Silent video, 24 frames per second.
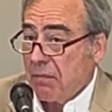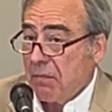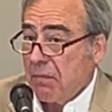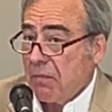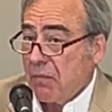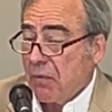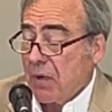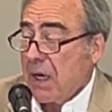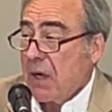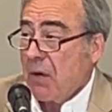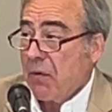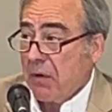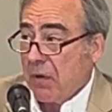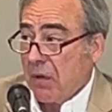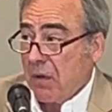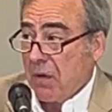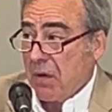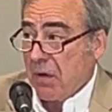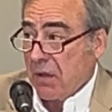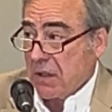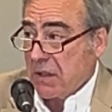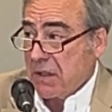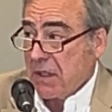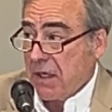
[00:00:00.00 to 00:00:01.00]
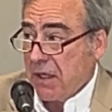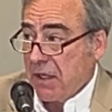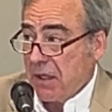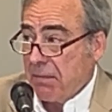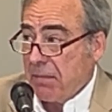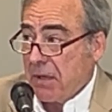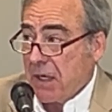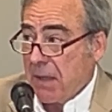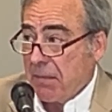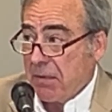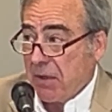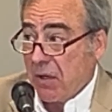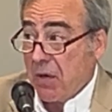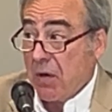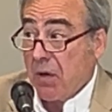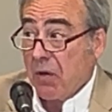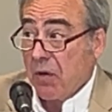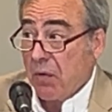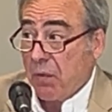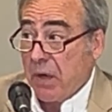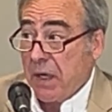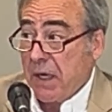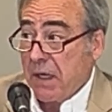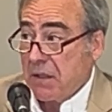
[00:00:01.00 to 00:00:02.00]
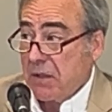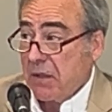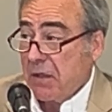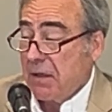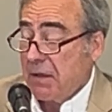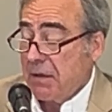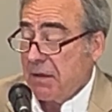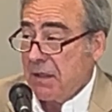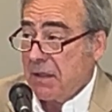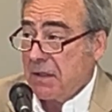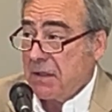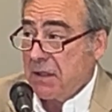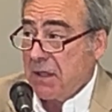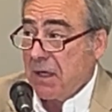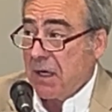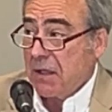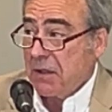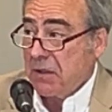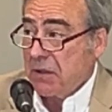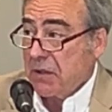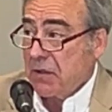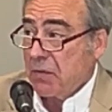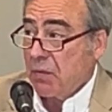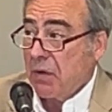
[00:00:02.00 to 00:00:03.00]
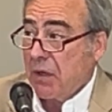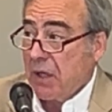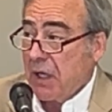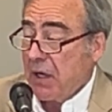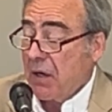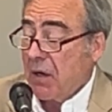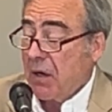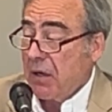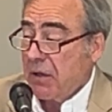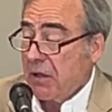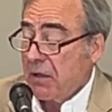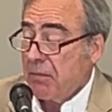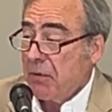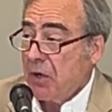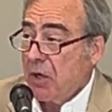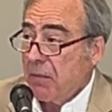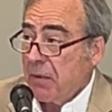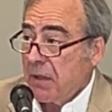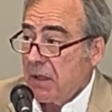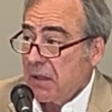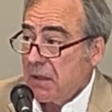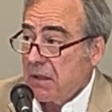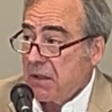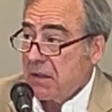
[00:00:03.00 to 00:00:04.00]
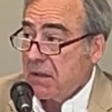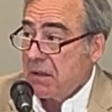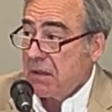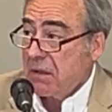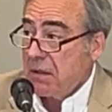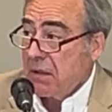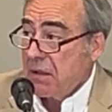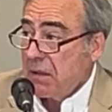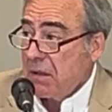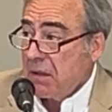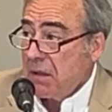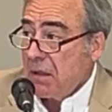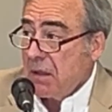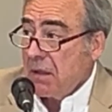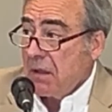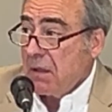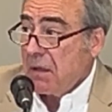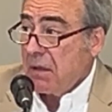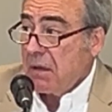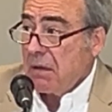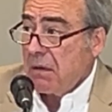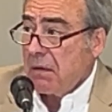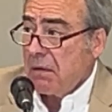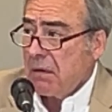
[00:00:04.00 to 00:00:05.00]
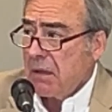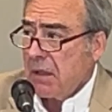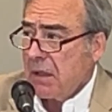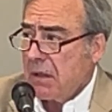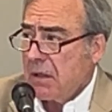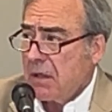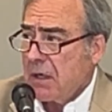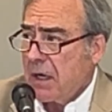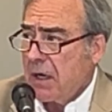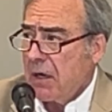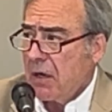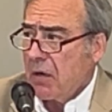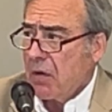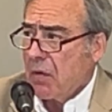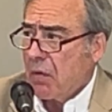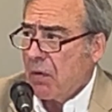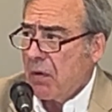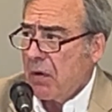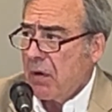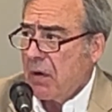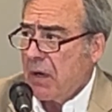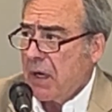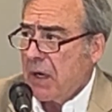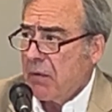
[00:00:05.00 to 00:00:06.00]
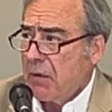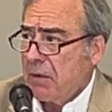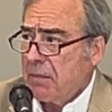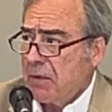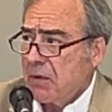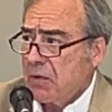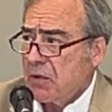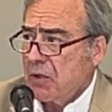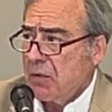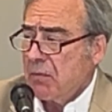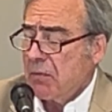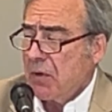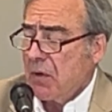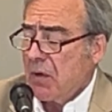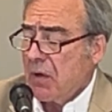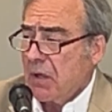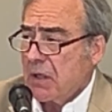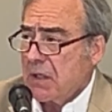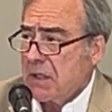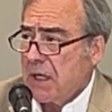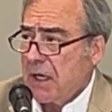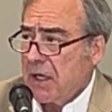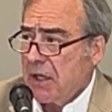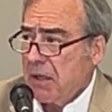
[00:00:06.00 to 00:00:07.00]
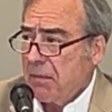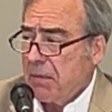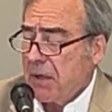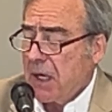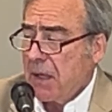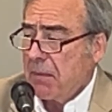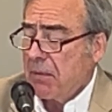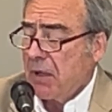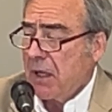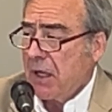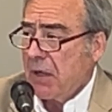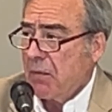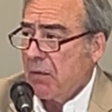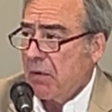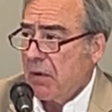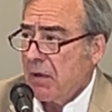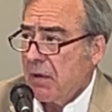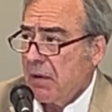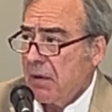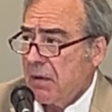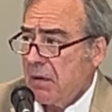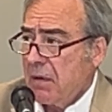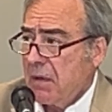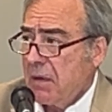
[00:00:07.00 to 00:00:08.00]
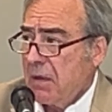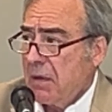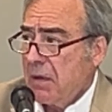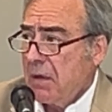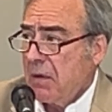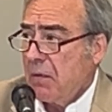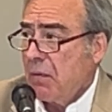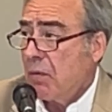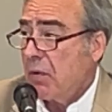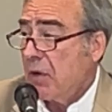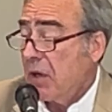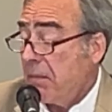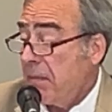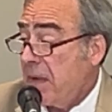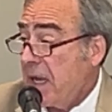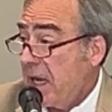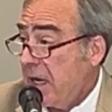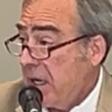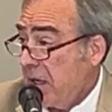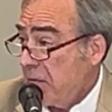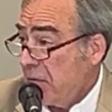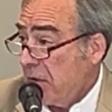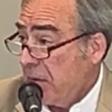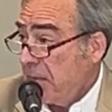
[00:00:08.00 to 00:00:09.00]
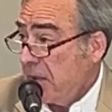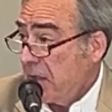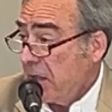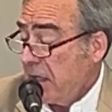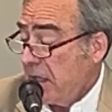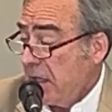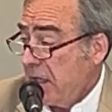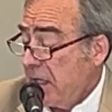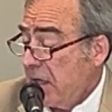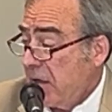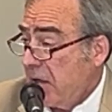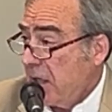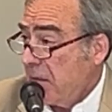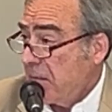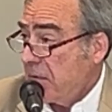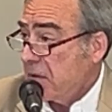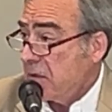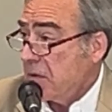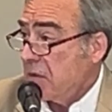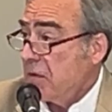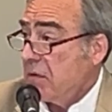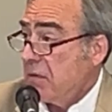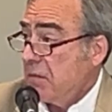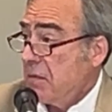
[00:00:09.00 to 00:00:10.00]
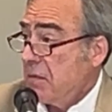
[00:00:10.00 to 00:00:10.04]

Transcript: route alongside the pipeline all the way, so that it's not just where they are at the moment, it's the entire corridor, I would presume, alongside the pipeline where the matting would be laid down, I presume.